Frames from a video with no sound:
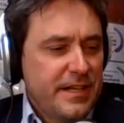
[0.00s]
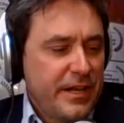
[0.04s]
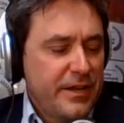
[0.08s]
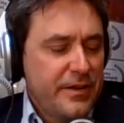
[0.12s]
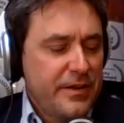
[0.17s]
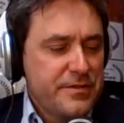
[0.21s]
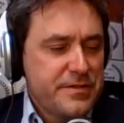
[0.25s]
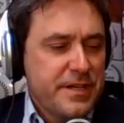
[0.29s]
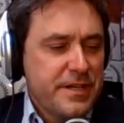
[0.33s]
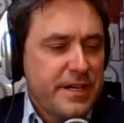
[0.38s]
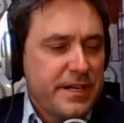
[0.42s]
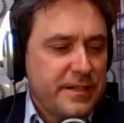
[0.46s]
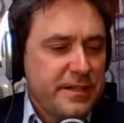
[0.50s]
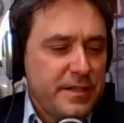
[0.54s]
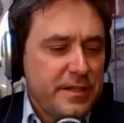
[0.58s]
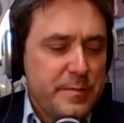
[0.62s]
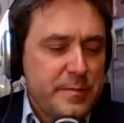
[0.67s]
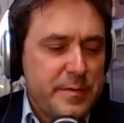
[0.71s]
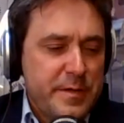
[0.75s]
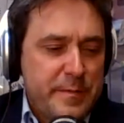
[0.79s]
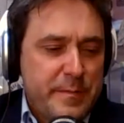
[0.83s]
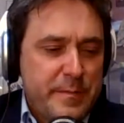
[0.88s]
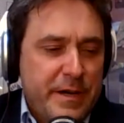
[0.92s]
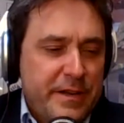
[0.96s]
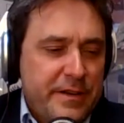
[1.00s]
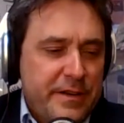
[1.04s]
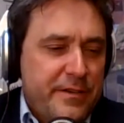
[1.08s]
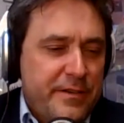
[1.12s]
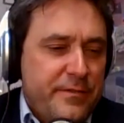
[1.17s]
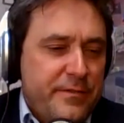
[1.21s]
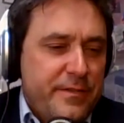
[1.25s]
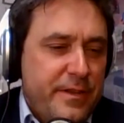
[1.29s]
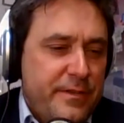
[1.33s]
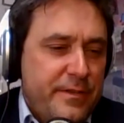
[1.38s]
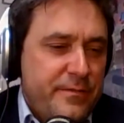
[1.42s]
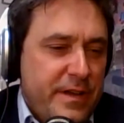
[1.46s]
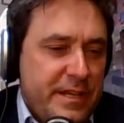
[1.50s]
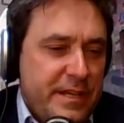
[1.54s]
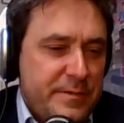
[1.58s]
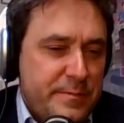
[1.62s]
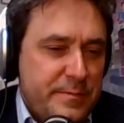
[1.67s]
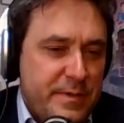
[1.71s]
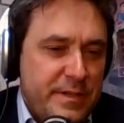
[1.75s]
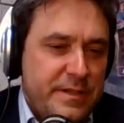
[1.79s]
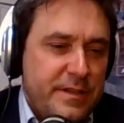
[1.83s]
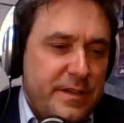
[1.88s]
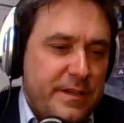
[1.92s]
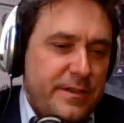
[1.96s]
can you talk a little bit about
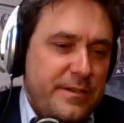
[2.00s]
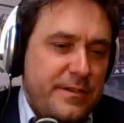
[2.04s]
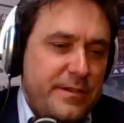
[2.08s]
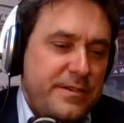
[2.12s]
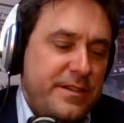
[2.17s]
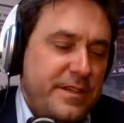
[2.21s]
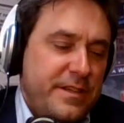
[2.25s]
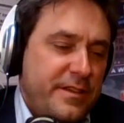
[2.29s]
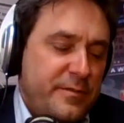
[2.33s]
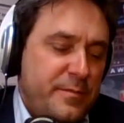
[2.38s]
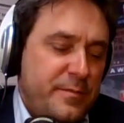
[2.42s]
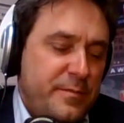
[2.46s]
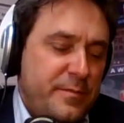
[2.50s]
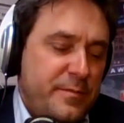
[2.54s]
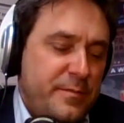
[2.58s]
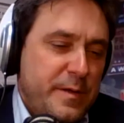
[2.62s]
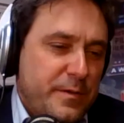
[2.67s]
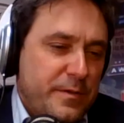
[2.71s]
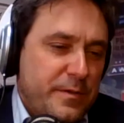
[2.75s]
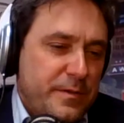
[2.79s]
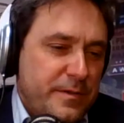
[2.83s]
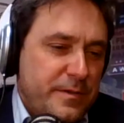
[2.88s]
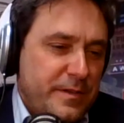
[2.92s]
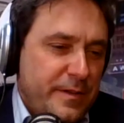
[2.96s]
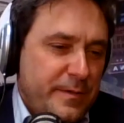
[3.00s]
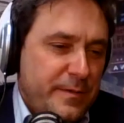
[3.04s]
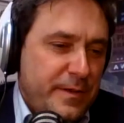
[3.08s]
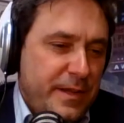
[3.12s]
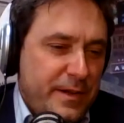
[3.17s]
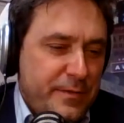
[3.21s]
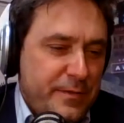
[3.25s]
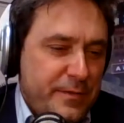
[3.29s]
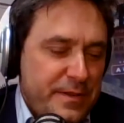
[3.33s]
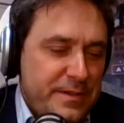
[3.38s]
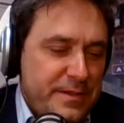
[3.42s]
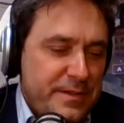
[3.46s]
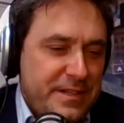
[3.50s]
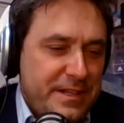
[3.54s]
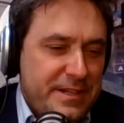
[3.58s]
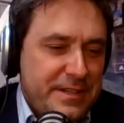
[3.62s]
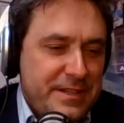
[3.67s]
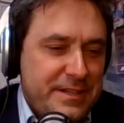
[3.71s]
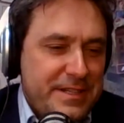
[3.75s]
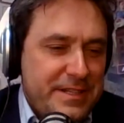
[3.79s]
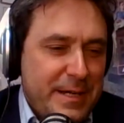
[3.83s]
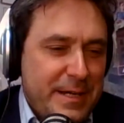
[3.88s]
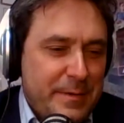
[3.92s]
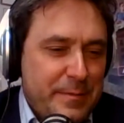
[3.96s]
investment dollars to give people, if it's on
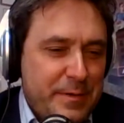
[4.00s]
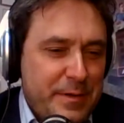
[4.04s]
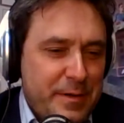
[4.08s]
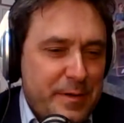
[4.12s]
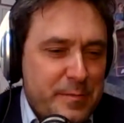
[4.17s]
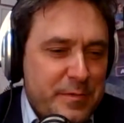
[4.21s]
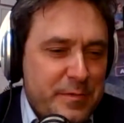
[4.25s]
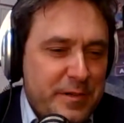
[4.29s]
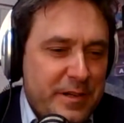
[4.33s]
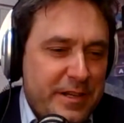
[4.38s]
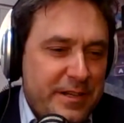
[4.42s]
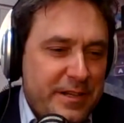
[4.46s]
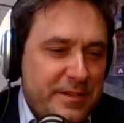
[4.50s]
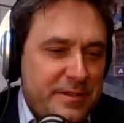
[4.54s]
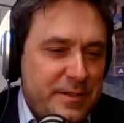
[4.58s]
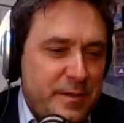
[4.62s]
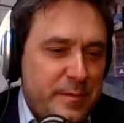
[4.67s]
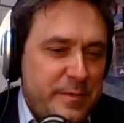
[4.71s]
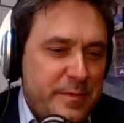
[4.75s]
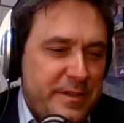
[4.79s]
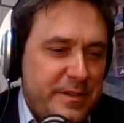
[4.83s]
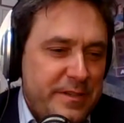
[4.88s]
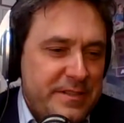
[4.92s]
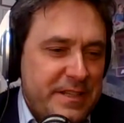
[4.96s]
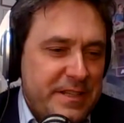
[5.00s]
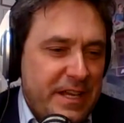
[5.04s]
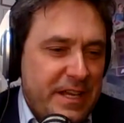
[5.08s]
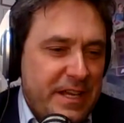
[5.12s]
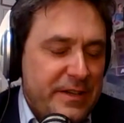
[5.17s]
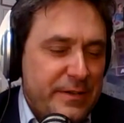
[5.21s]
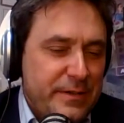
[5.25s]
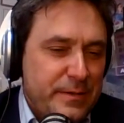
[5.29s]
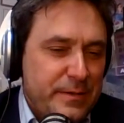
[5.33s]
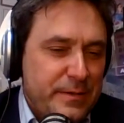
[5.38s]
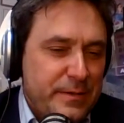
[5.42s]
the top of your brain, a little bit of scale of